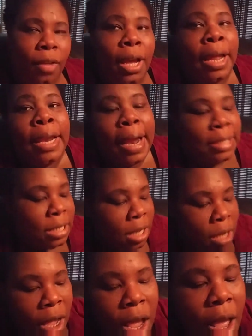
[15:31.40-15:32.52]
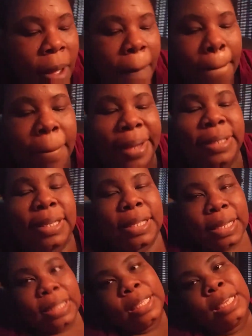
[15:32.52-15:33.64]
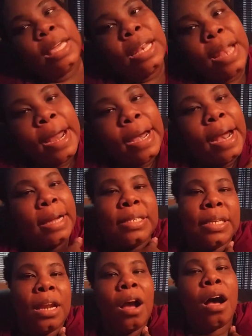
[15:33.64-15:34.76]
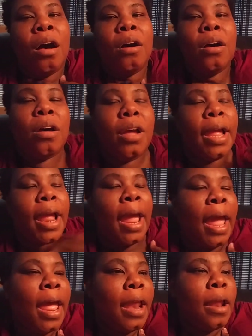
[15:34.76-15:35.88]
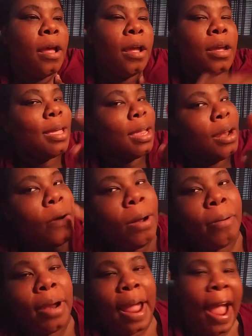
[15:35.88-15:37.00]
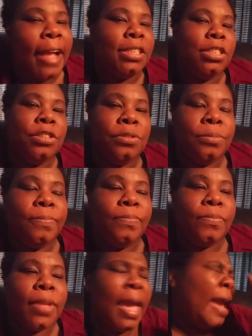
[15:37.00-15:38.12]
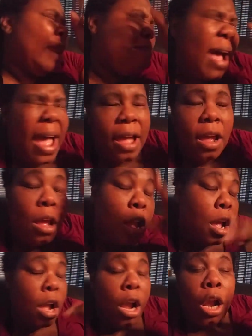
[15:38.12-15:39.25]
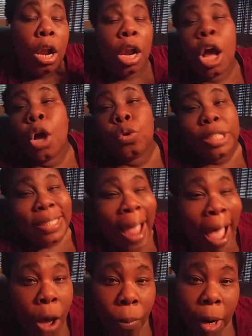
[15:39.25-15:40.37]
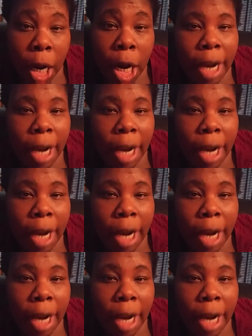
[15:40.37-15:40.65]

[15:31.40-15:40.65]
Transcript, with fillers: And that's basically the 99 cent haul. And you know what I'm going to ask you in my coldest hour?